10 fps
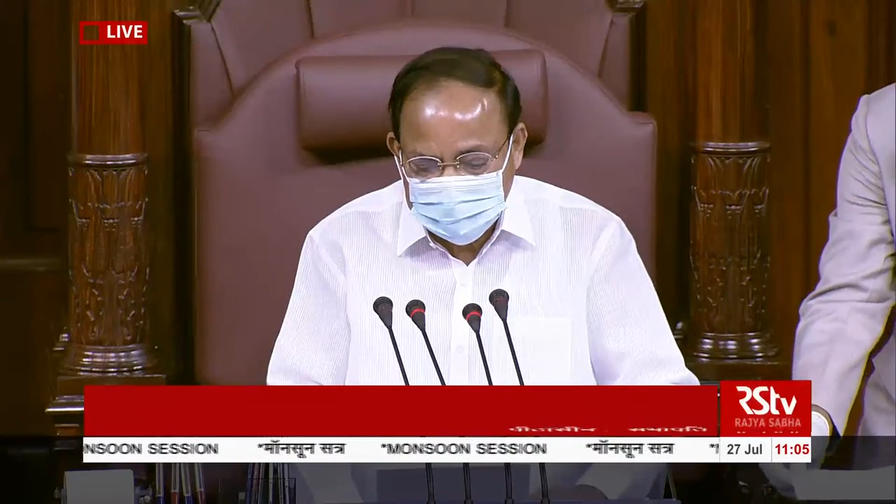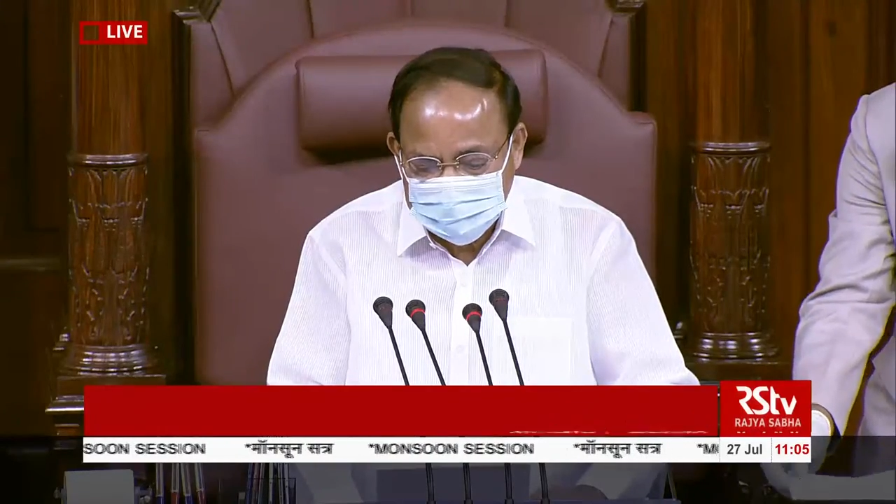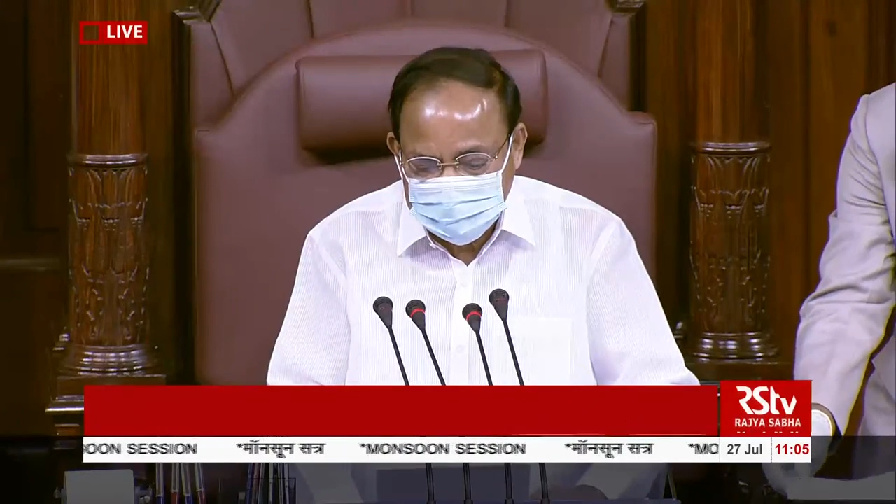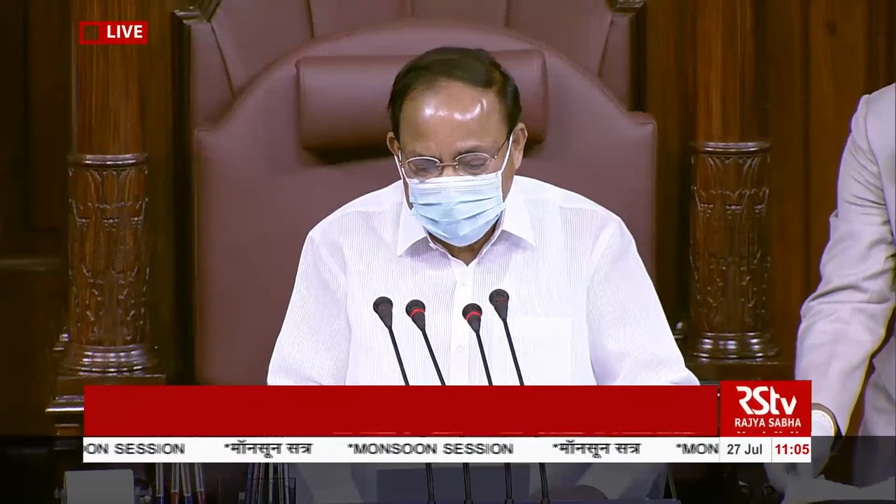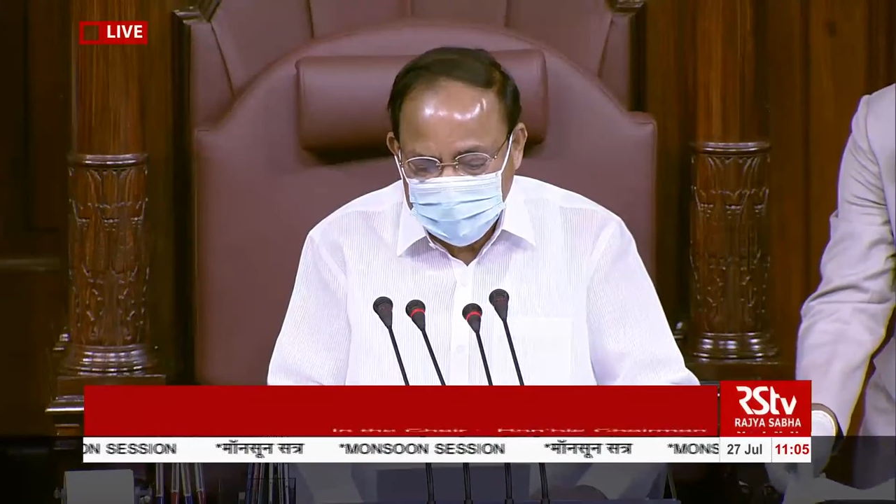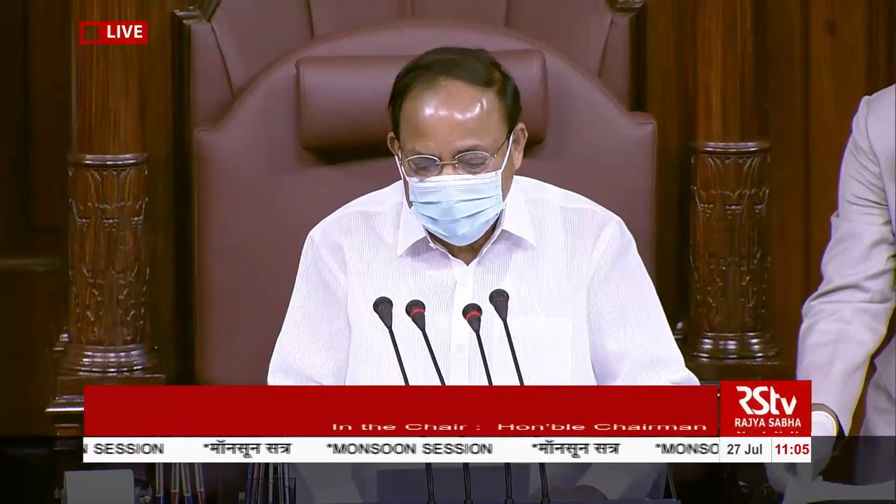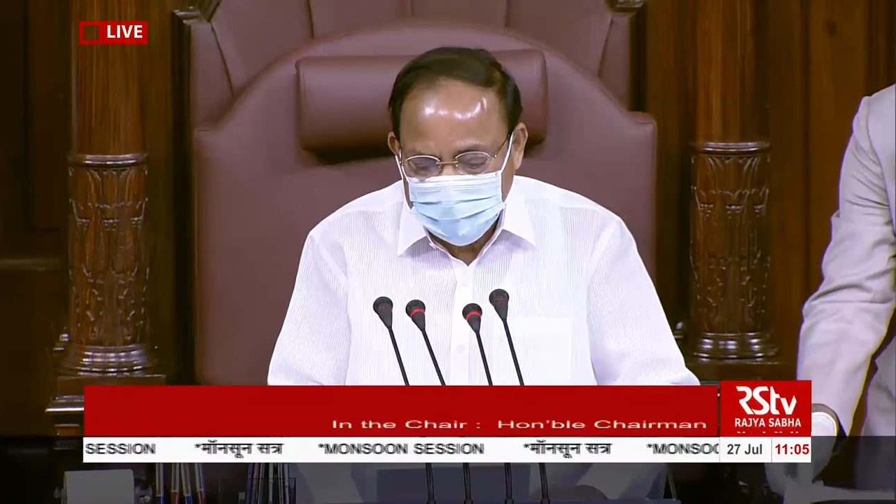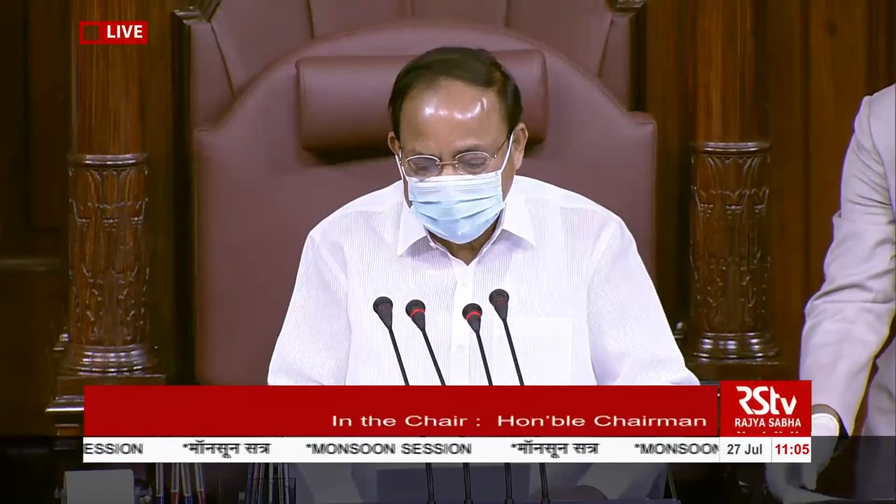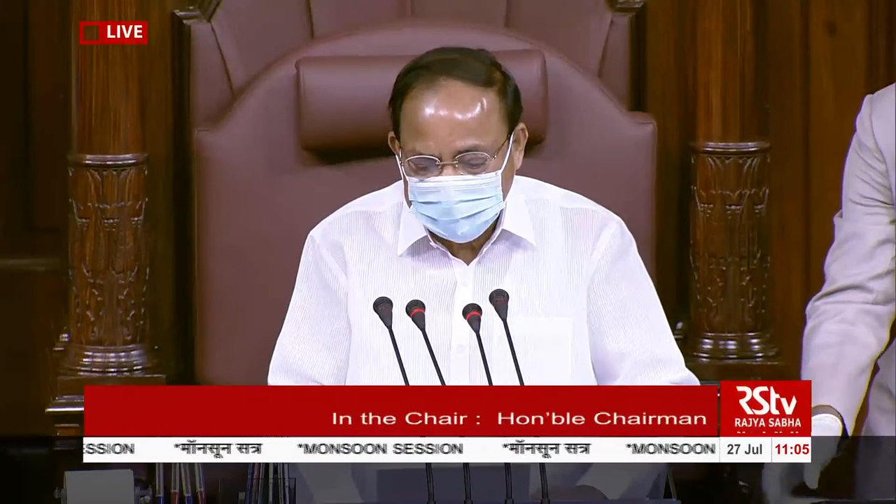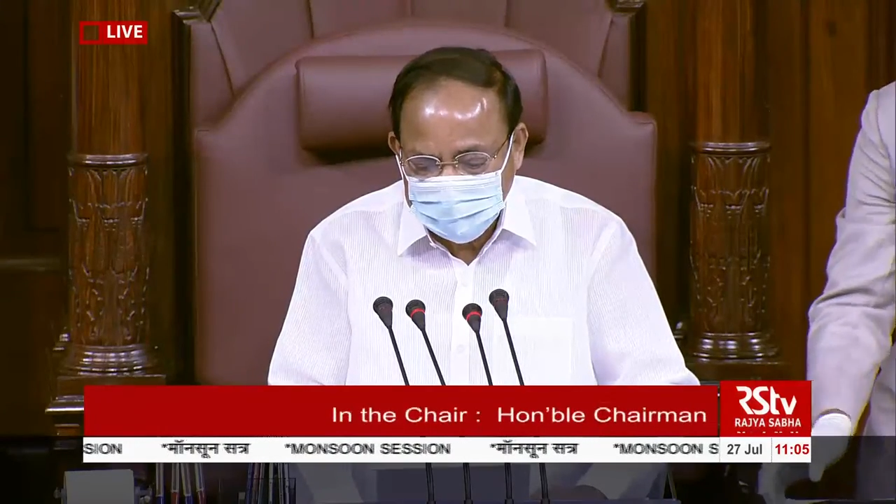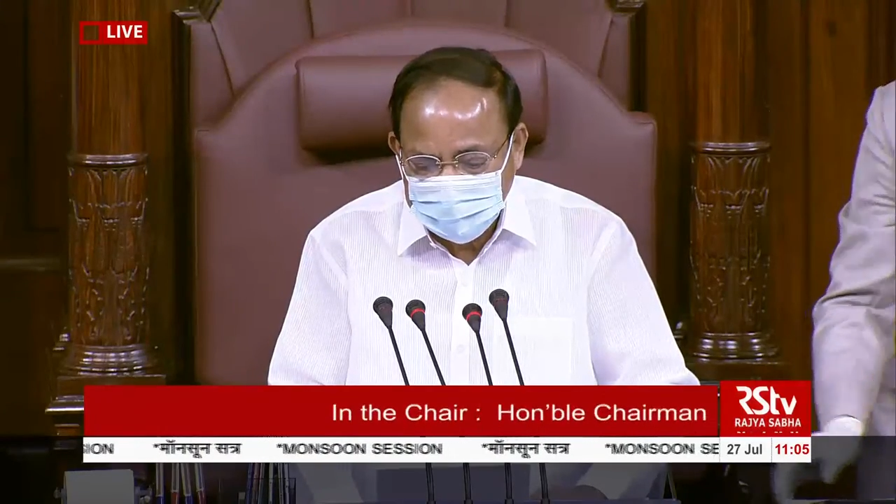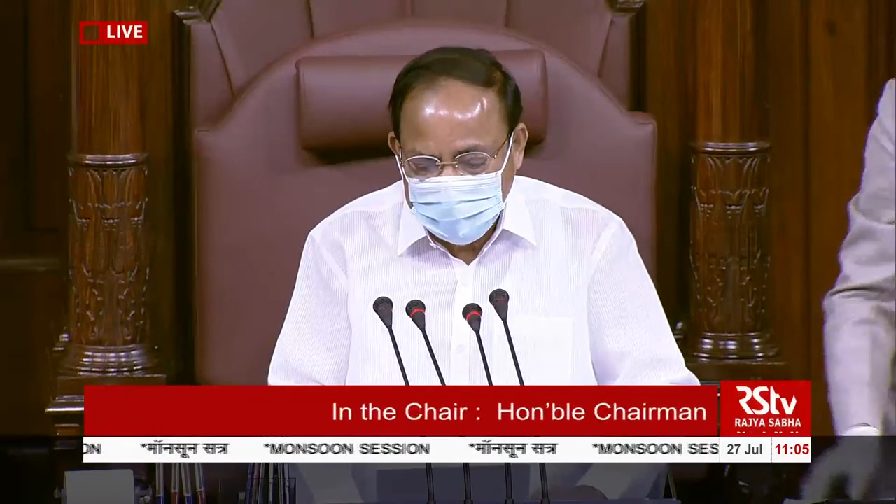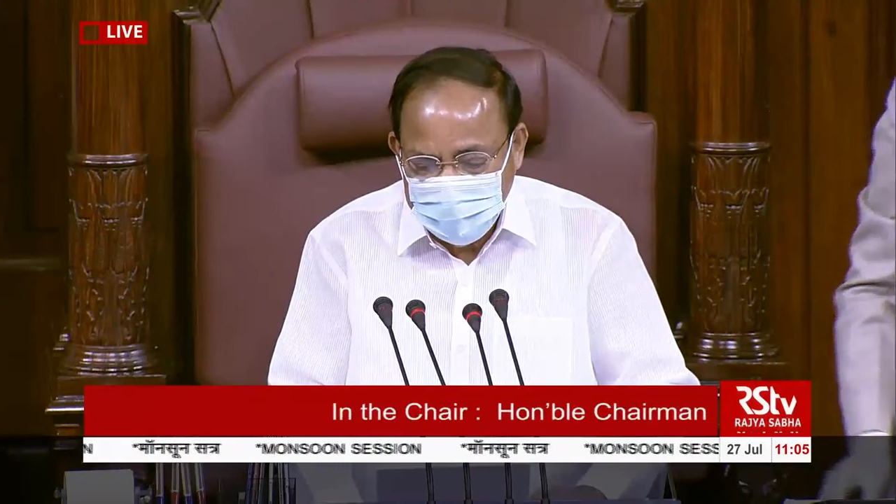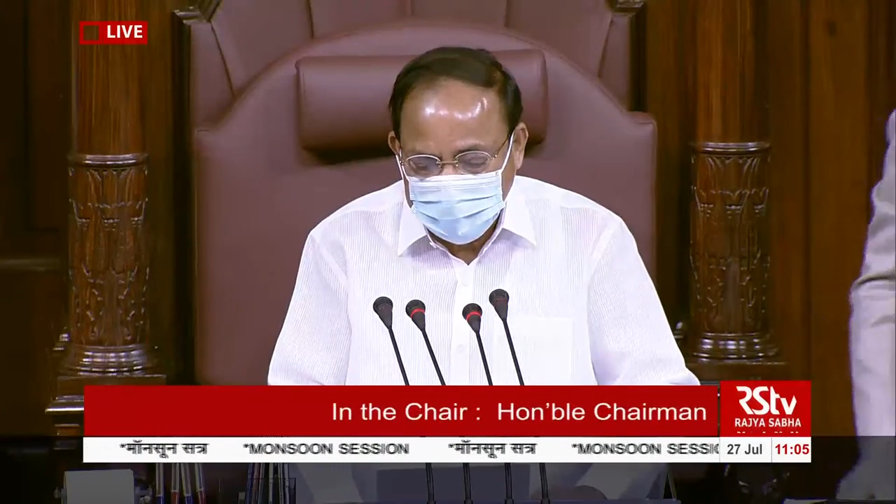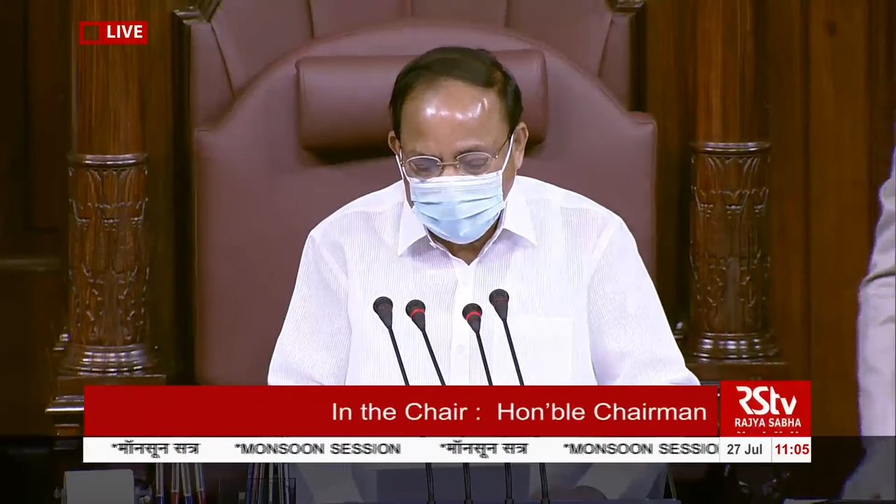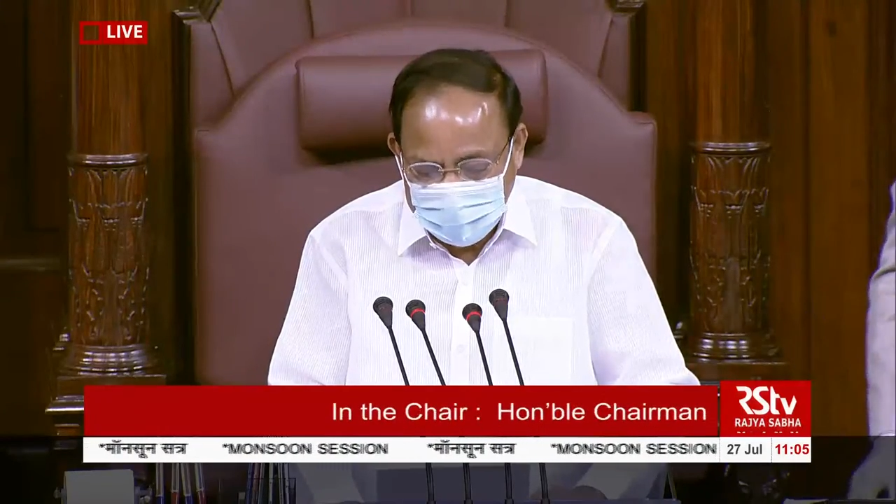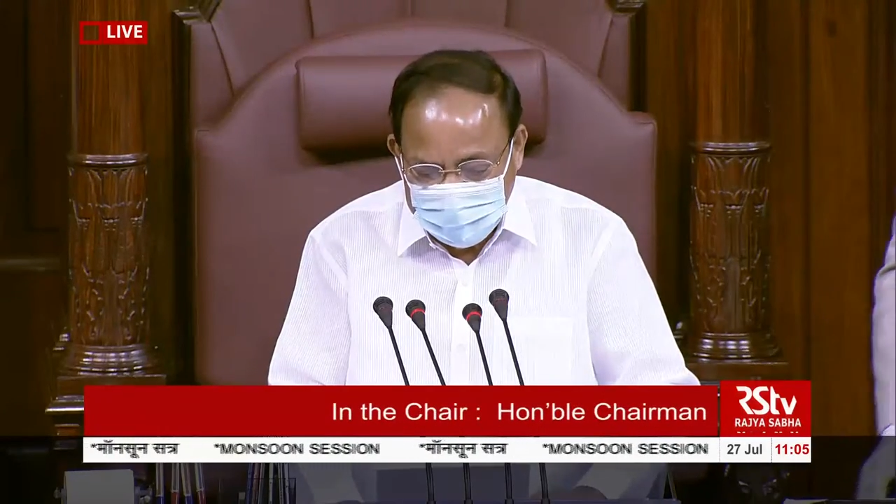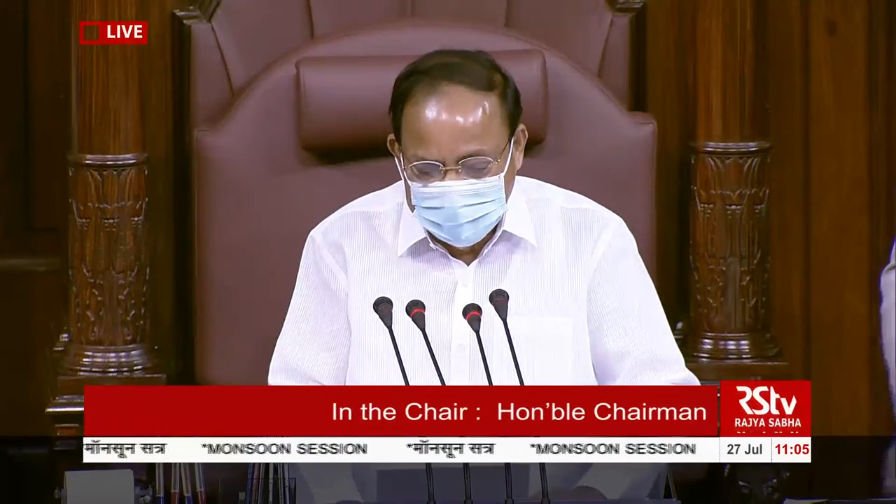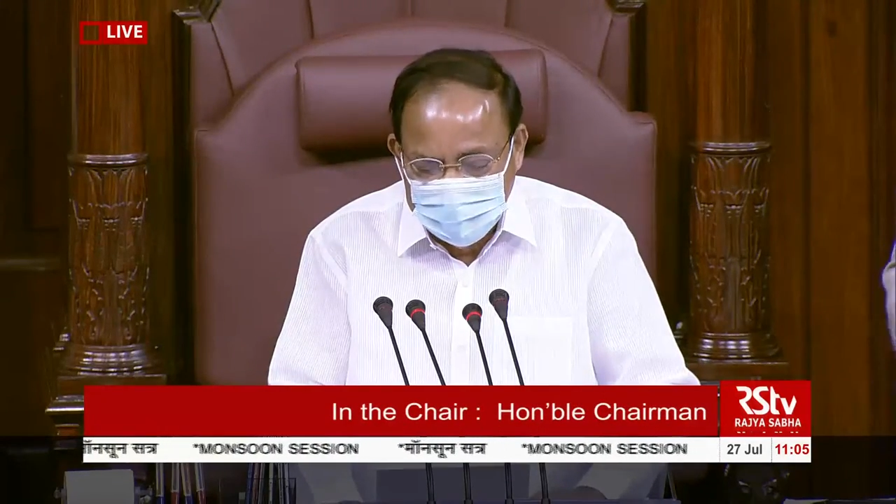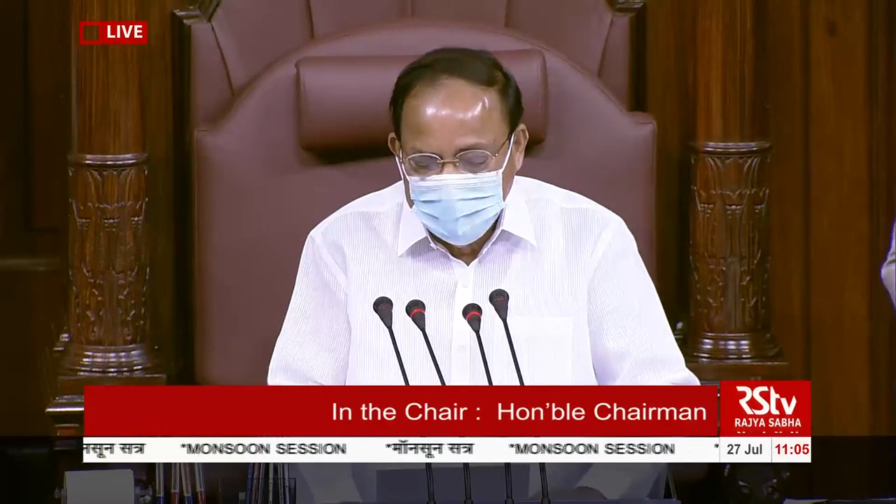Site is indeed a matter of great